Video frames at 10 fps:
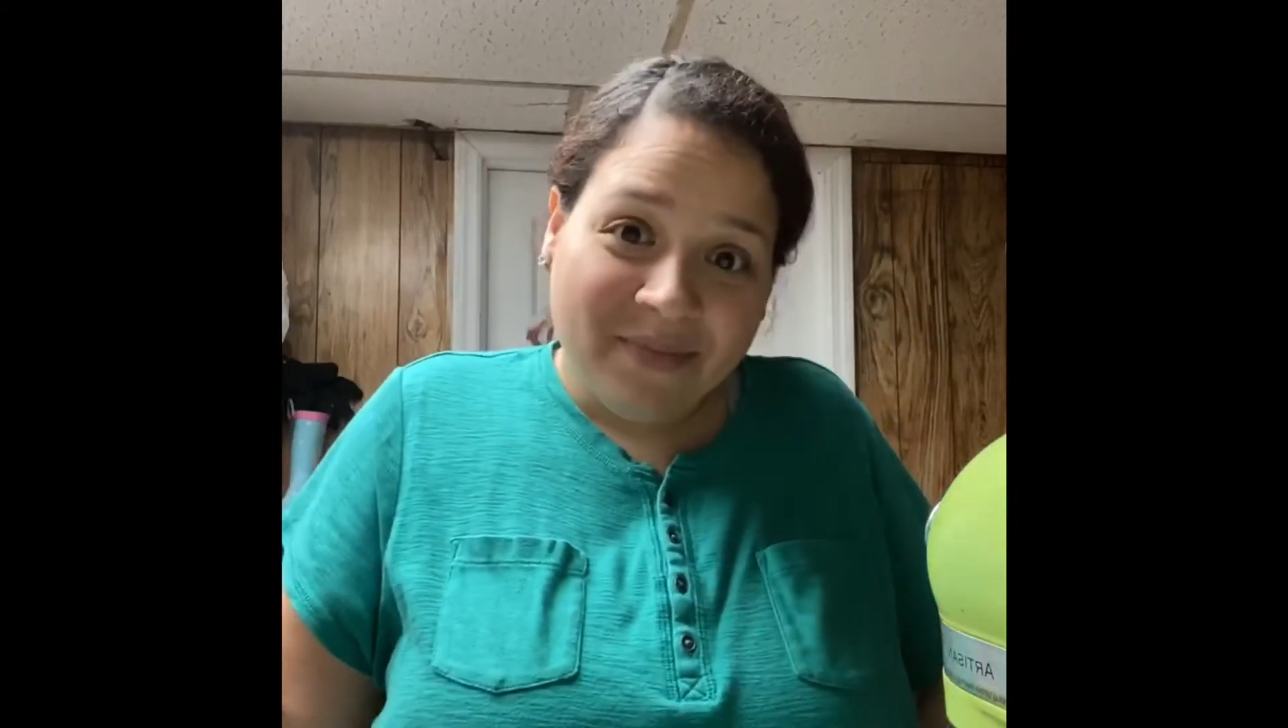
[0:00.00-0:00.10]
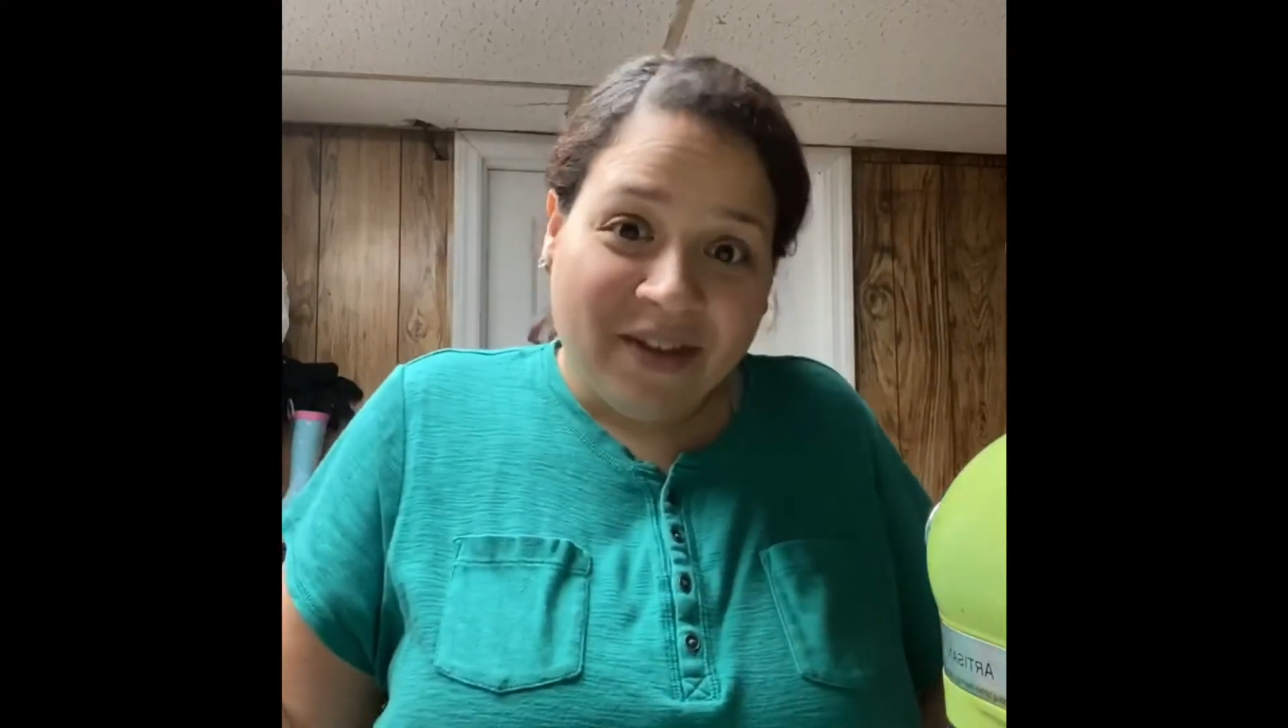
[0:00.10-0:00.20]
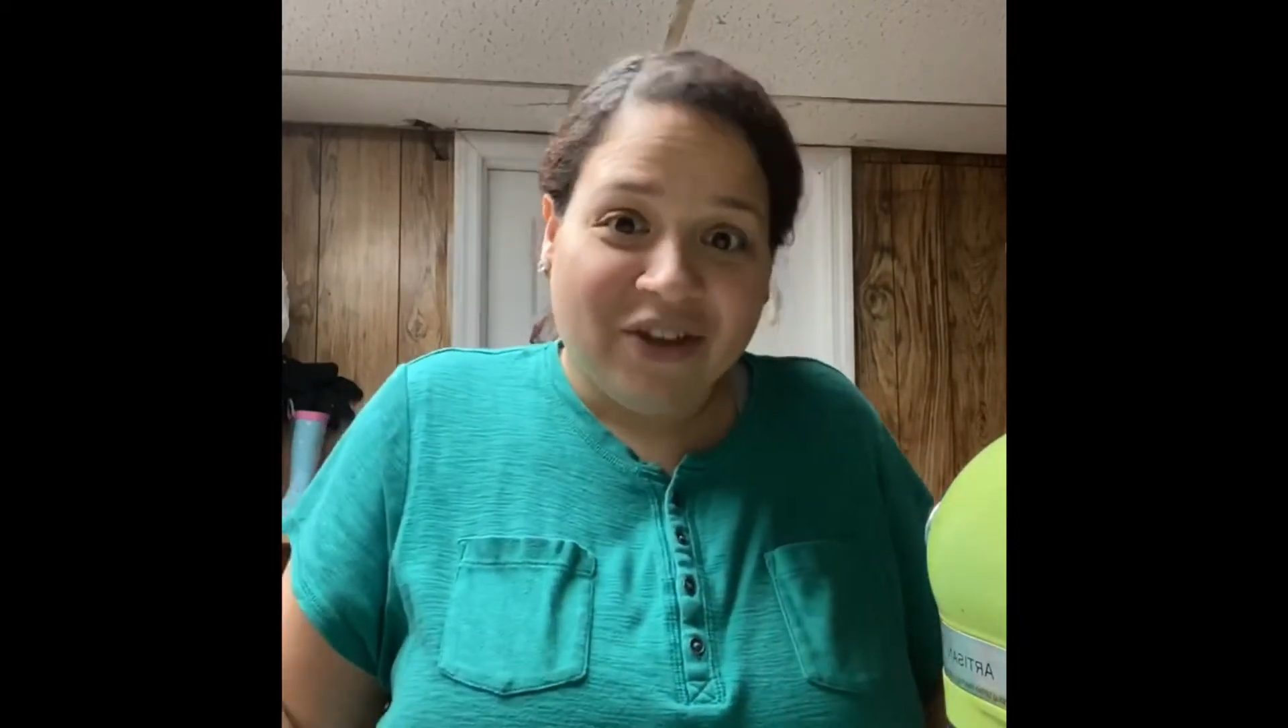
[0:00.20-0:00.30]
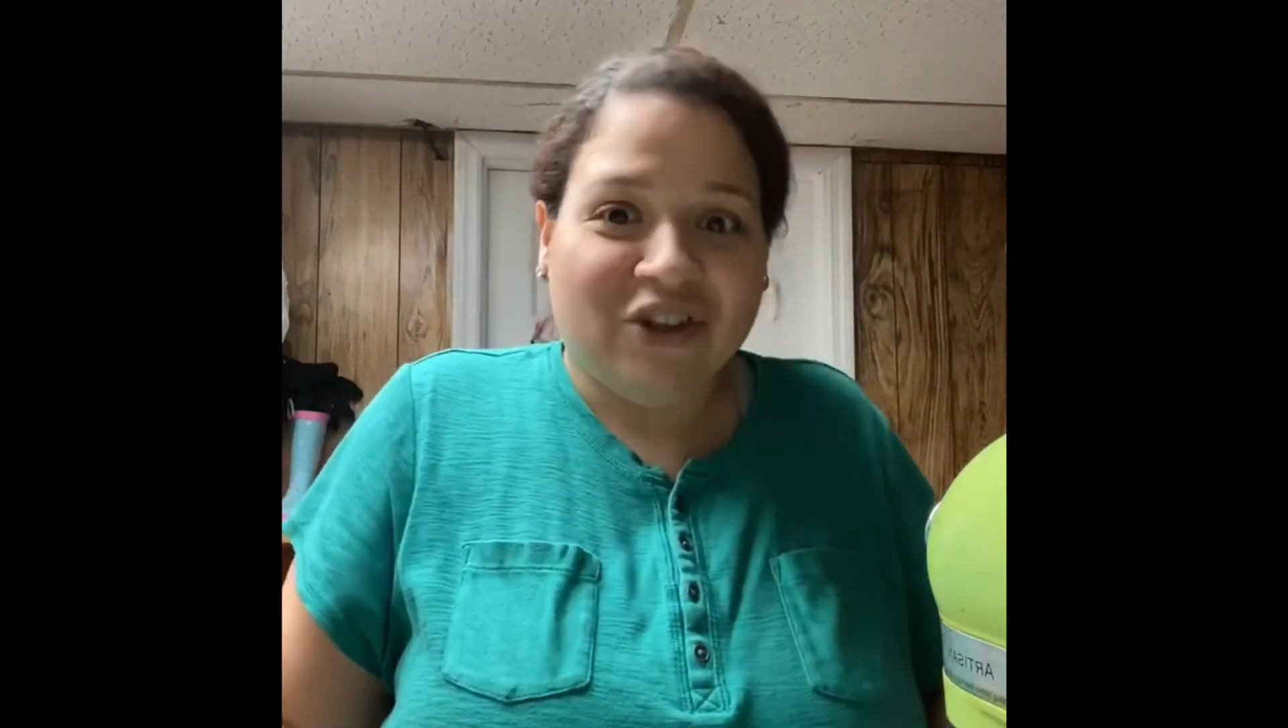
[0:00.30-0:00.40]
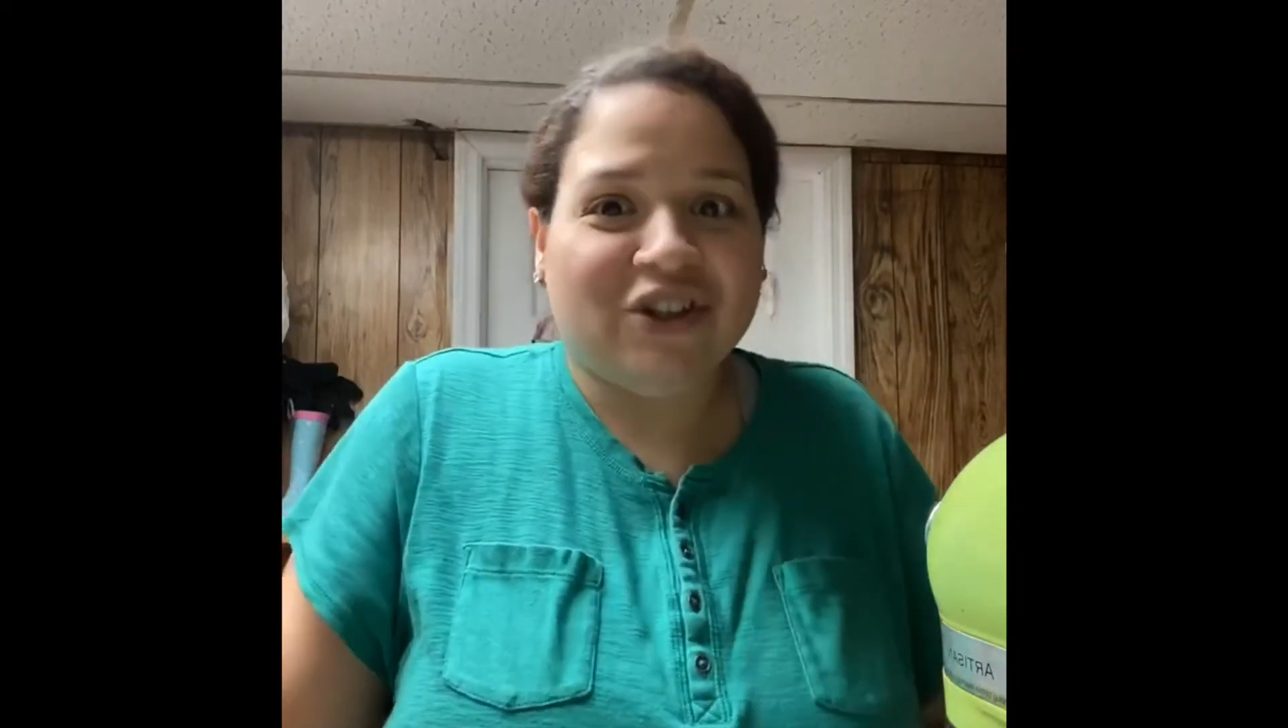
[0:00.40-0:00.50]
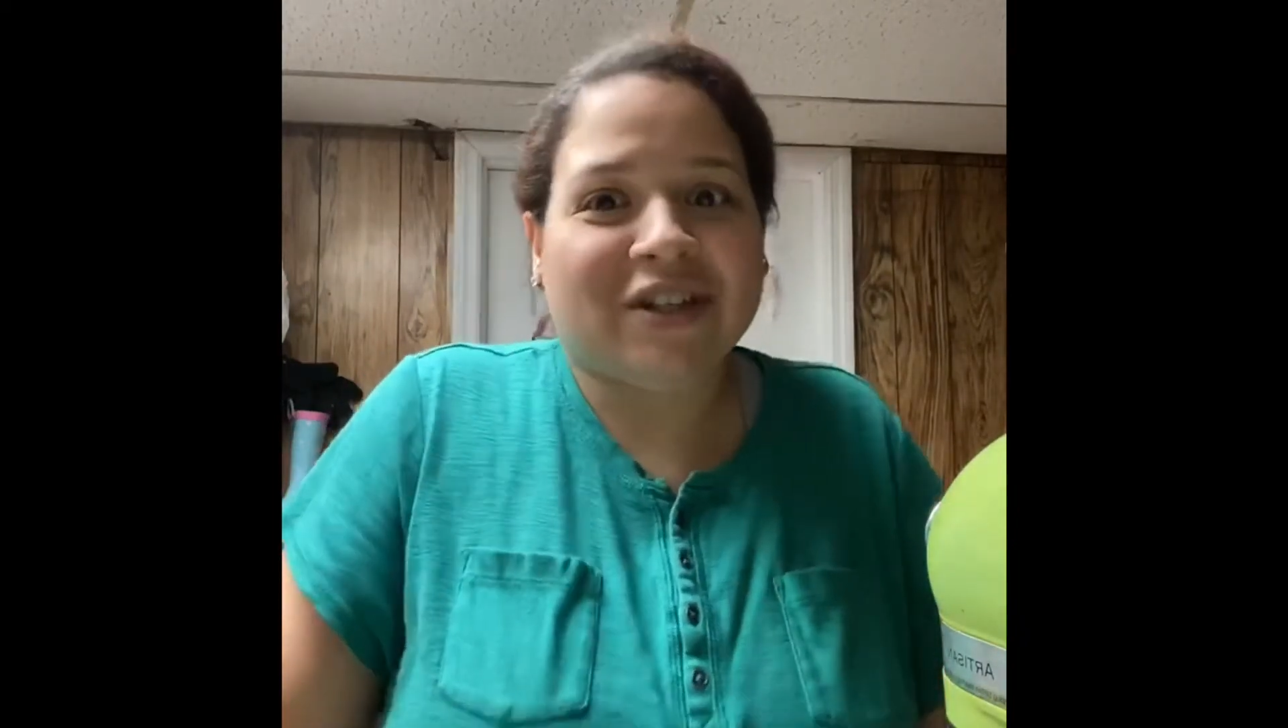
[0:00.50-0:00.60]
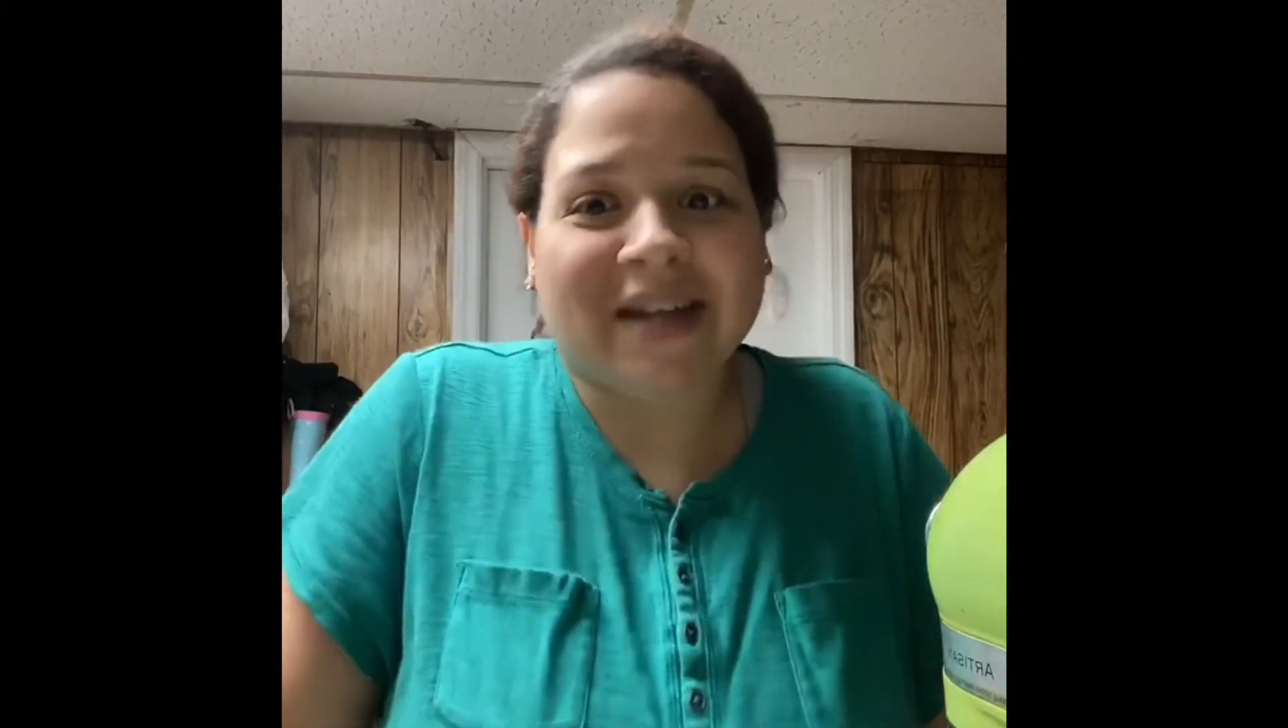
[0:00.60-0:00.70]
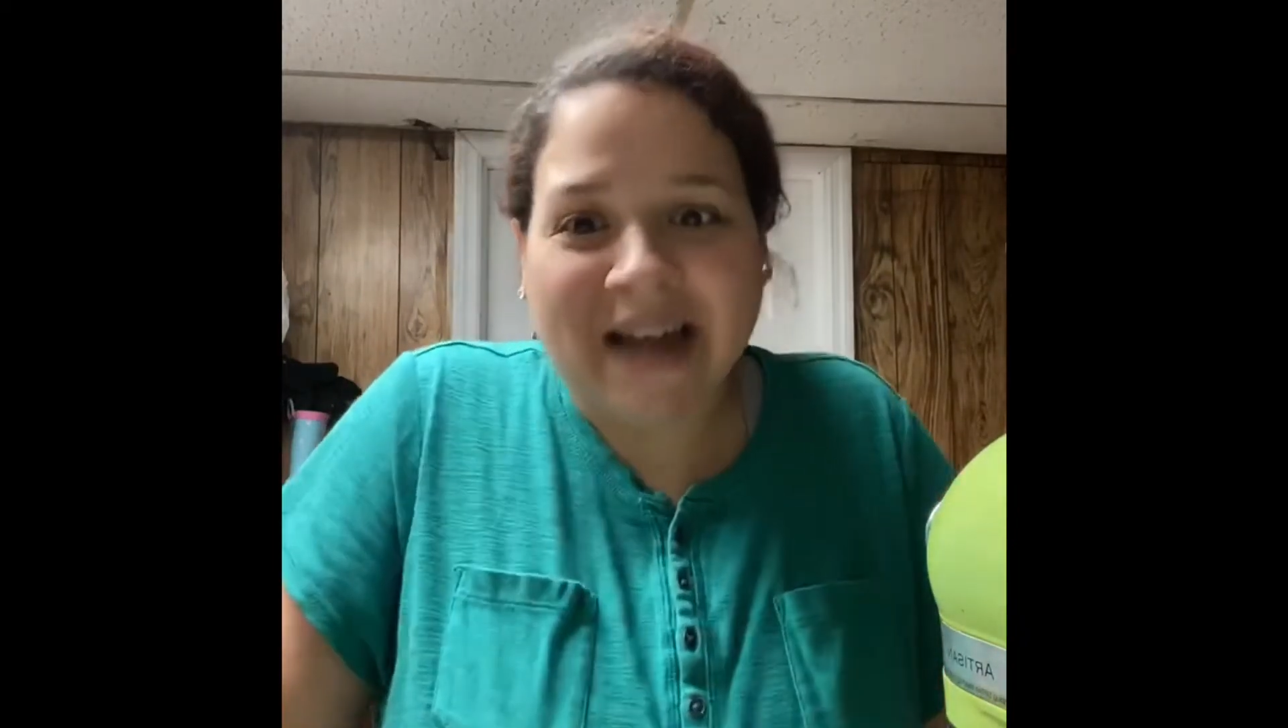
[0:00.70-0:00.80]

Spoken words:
You're just gonna